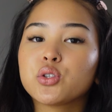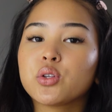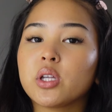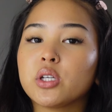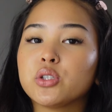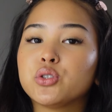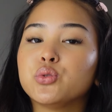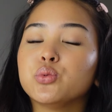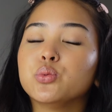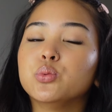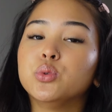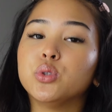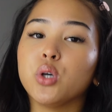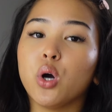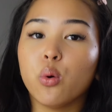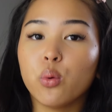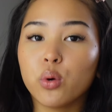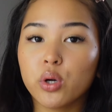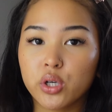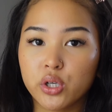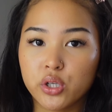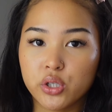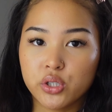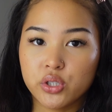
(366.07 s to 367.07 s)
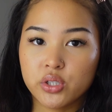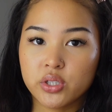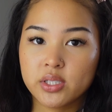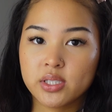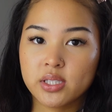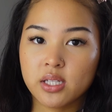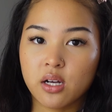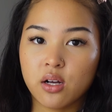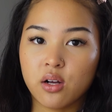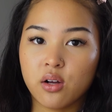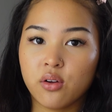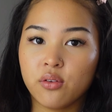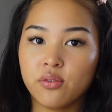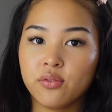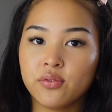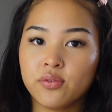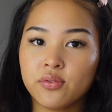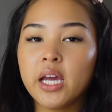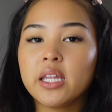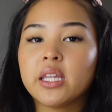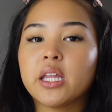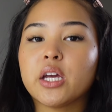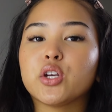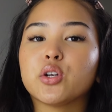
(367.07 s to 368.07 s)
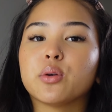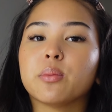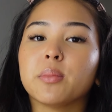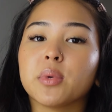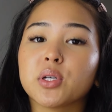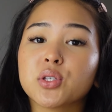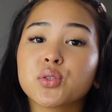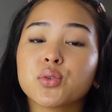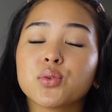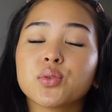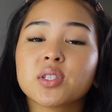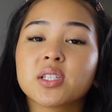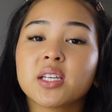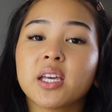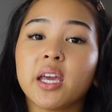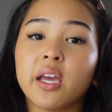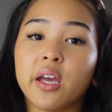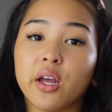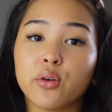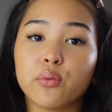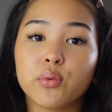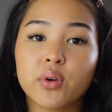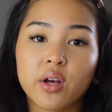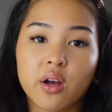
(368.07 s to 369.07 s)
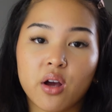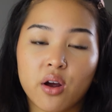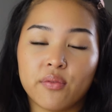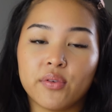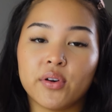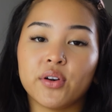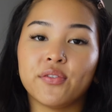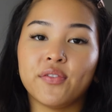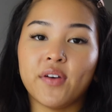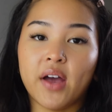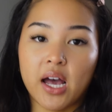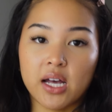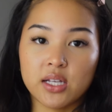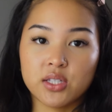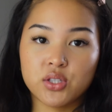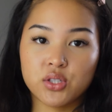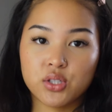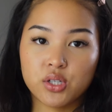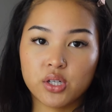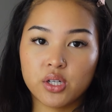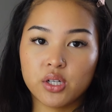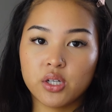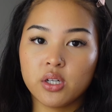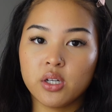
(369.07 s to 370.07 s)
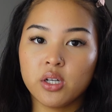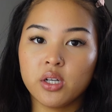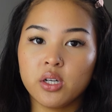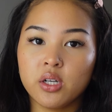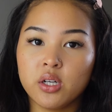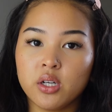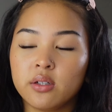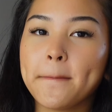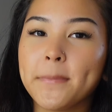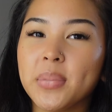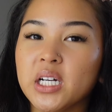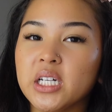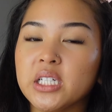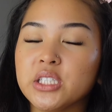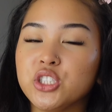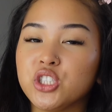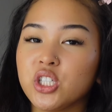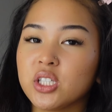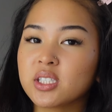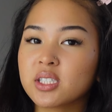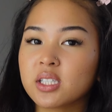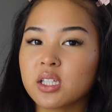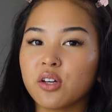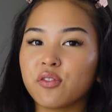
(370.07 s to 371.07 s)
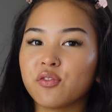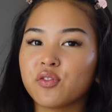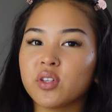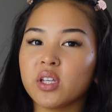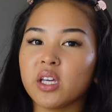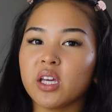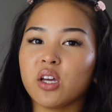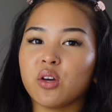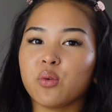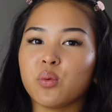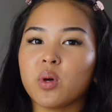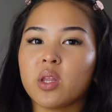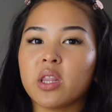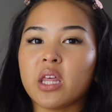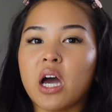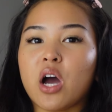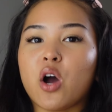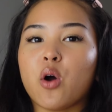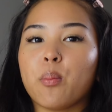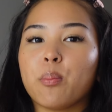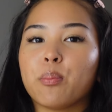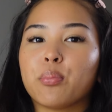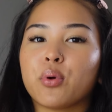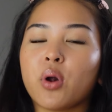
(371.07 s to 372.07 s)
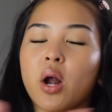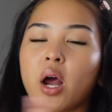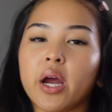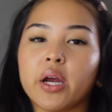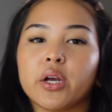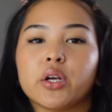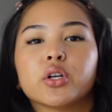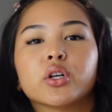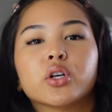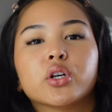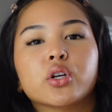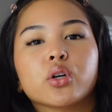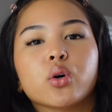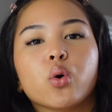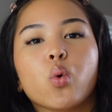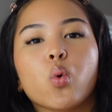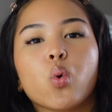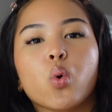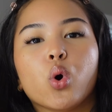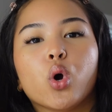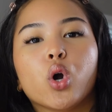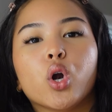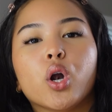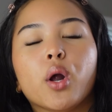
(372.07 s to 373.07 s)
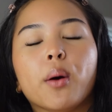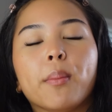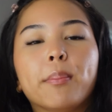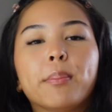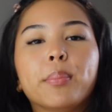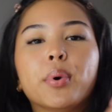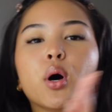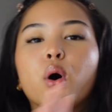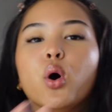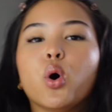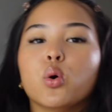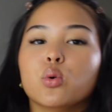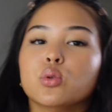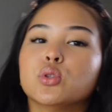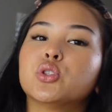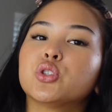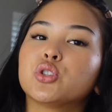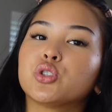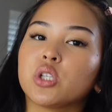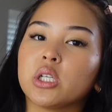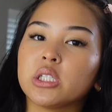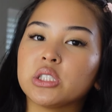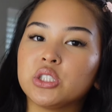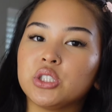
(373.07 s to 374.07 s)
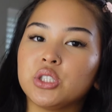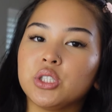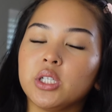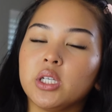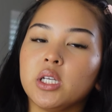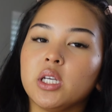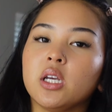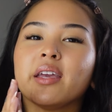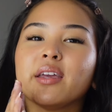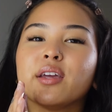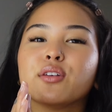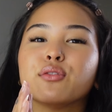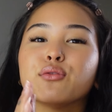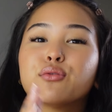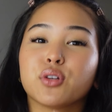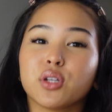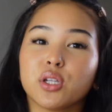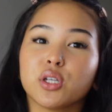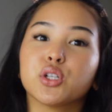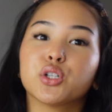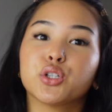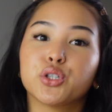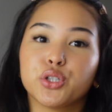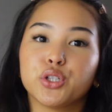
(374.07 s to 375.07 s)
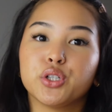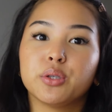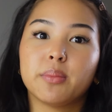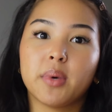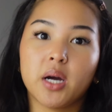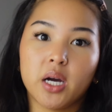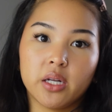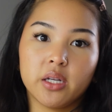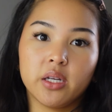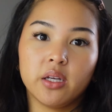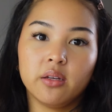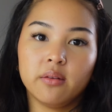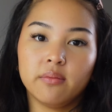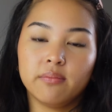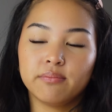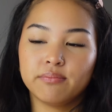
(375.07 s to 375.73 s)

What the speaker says: that you don't hurt yourself and that your muscles can recover faster. But just lifting without prior or post stretching can really hurt your body.